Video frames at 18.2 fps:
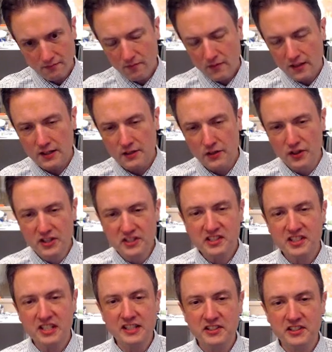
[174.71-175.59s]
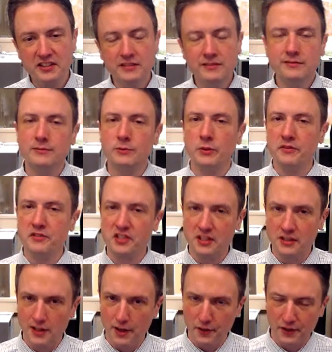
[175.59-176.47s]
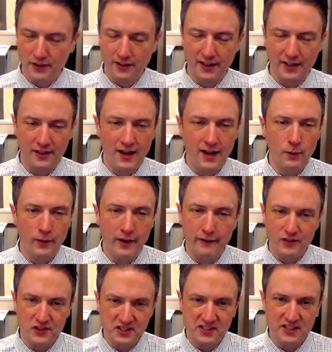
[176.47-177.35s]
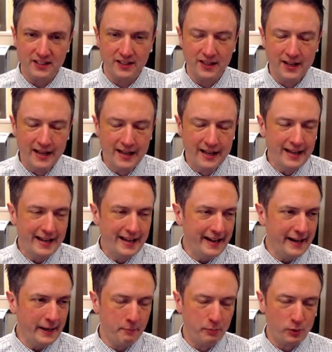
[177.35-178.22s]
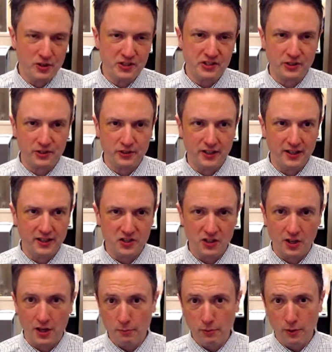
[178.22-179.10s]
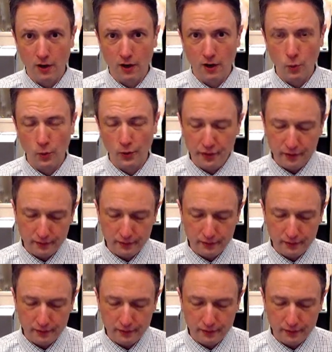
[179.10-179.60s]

This season we've seen nothing like that. We haven't seen a blizzard that is on par with